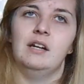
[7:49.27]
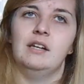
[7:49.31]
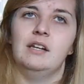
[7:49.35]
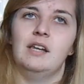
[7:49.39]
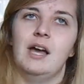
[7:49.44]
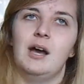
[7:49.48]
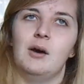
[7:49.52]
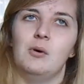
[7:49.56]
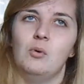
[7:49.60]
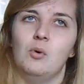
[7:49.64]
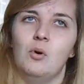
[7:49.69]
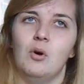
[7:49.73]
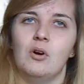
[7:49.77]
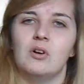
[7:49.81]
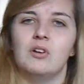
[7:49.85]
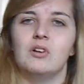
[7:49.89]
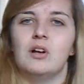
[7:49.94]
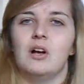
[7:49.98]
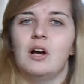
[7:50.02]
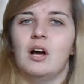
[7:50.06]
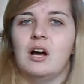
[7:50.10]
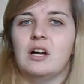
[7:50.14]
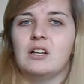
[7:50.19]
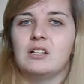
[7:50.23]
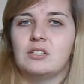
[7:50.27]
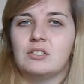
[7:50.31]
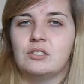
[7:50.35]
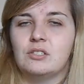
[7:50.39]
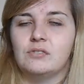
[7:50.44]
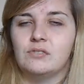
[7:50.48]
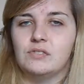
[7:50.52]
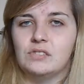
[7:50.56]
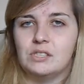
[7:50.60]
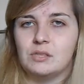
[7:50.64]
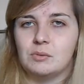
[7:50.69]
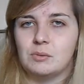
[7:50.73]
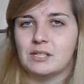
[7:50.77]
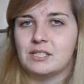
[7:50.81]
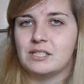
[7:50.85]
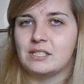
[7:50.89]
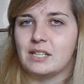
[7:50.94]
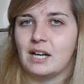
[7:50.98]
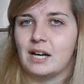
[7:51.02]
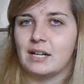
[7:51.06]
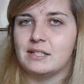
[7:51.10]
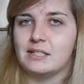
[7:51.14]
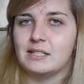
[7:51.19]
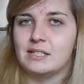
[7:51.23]
Now, souvenir
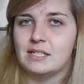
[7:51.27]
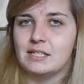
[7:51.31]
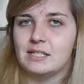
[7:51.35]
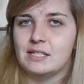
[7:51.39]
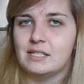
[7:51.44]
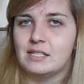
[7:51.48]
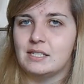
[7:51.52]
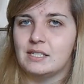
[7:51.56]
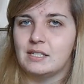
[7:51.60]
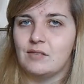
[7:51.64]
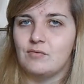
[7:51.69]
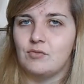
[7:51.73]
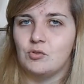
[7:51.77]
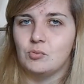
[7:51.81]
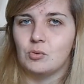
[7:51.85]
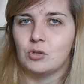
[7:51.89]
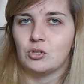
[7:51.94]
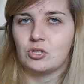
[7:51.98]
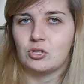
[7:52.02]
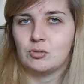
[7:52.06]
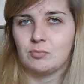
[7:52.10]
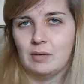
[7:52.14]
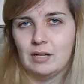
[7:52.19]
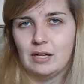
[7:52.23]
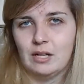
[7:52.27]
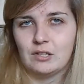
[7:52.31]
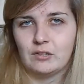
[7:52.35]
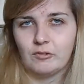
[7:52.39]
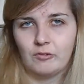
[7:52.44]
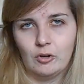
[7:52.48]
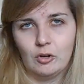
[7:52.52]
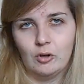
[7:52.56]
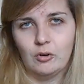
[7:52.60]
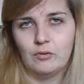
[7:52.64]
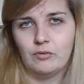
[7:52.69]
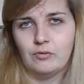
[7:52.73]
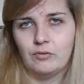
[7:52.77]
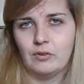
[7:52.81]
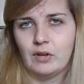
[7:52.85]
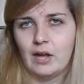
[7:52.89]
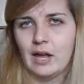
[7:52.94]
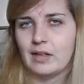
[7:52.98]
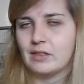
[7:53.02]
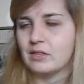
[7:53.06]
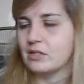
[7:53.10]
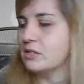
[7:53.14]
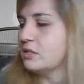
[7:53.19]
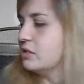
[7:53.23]
wise, I did, if you watched my last vlog for
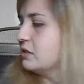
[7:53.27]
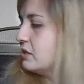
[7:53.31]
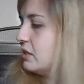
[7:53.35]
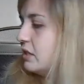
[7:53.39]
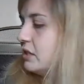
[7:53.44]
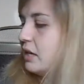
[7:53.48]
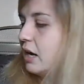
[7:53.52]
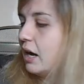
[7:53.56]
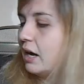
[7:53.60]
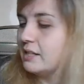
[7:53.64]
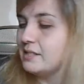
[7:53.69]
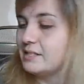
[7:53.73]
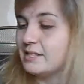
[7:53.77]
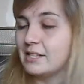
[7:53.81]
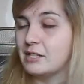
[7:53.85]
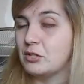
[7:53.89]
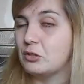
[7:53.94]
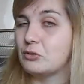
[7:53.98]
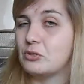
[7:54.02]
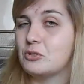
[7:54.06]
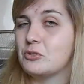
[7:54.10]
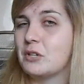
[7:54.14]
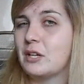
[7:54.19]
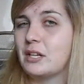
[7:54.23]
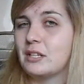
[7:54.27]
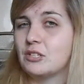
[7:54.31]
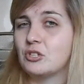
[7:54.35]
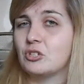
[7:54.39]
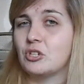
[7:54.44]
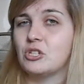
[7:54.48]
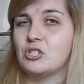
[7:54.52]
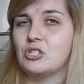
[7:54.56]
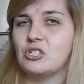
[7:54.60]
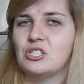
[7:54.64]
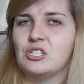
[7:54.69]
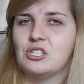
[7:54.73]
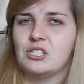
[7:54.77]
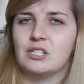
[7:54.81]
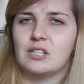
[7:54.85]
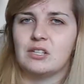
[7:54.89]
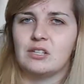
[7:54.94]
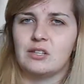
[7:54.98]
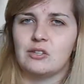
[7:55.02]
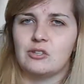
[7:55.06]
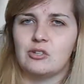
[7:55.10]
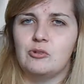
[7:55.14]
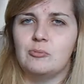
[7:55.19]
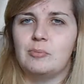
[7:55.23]
Heathers, I did also get scrunchies that
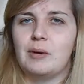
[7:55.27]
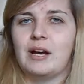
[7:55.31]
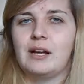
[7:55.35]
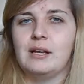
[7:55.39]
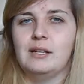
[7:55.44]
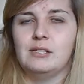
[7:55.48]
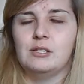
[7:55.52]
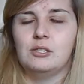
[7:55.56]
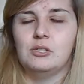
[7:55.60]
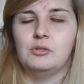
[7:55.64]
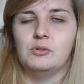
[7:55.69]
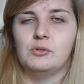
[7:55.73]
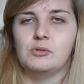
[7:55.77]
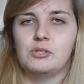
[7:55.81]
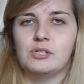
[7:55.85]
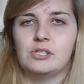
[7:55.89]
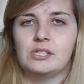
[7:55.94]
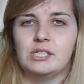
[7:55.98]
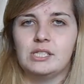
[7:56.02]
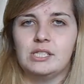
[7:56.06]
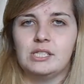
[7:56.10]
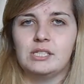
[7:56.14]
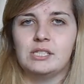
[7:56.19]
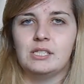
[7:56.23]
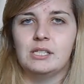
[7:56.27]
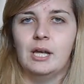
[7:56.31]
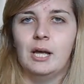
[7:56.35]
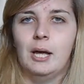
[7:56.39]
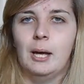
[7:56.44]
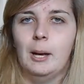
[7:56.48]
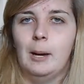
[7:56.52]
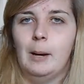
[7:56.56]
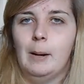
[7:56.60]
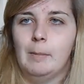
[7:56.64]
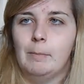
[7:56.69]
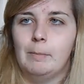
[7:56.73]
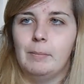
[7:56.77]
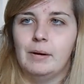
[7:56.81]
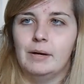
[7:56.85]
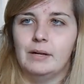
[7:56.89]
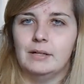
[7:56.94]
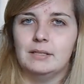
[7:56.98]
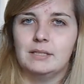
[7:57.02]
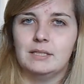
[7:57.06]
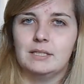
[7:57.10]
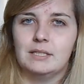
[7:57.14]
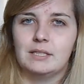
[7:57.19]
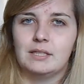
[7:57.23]
they threw back into the audience,
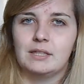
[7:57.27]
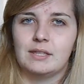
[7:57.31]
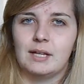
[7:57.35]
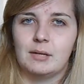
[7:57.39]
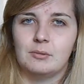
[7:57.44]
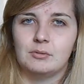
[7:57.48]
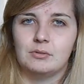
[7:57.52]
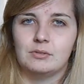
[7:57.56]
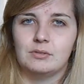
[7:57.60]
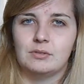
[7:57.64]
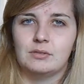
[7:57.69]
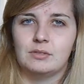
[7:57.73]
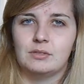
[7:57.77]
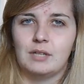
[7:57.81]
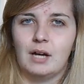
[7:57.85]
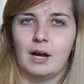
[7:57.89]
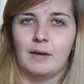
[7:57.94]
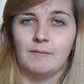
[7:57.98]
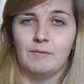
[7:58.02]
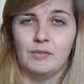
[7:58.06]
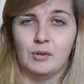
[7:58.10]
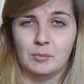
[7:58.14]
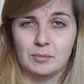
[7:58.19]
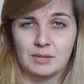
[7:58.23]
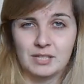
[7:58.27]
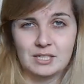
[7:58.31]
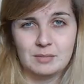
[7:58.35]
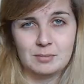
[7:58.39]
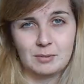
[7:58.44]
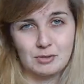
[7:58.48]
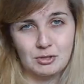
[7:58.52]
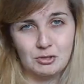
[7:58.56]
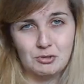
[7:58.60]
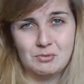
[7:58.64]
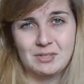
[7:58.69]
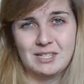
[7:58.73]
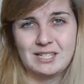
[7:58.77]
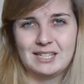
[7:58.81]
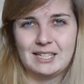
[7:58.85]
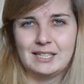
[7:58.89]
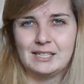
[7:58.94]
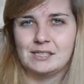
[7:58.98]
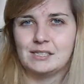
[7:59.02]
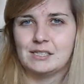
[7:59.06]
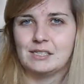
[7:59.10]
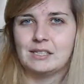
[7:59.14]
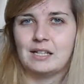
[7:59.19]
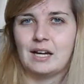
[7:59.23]
but I'm filming this about 2 weeks
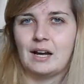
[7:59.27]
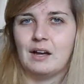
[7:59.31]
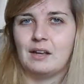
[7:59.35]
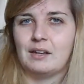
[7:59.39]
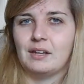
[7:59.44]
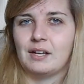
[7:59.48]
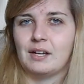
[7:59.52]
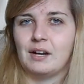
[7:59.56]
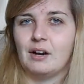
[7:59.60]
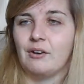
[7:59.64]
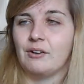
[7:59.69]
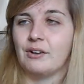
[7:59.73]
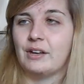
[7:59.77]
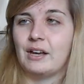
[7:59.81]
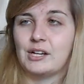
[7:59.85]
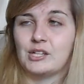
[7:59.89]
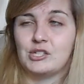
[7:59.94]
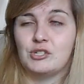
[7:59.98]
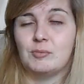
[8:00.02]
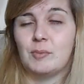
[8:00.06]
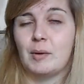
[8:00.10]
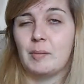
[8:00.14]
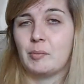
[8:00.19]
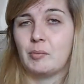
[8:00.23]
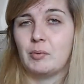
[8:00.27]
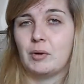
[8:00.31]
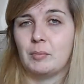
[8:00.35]
later and I can't actually remember